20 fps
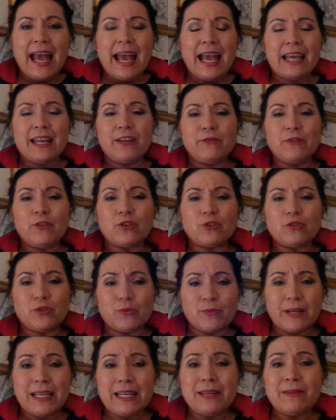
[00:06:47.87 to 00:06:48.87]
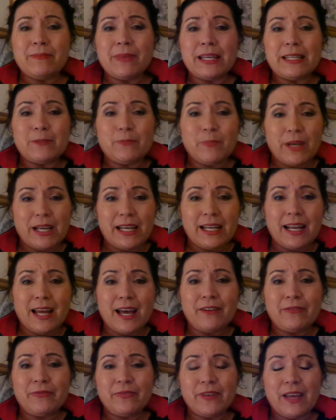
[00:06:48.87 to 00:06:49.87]
And if your dream is big
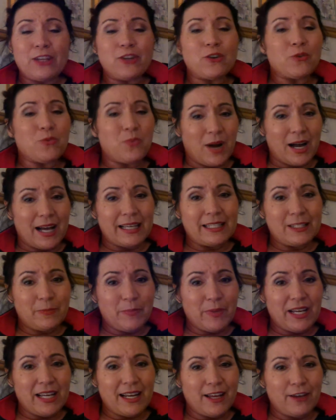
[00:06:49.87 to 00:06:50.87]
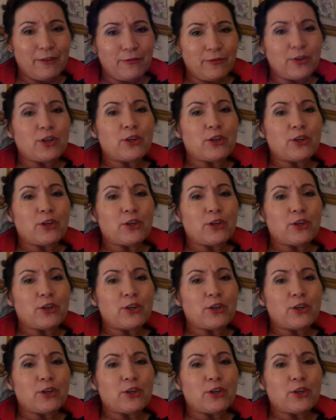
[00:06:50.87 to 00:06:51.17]
enough and your why is big enough,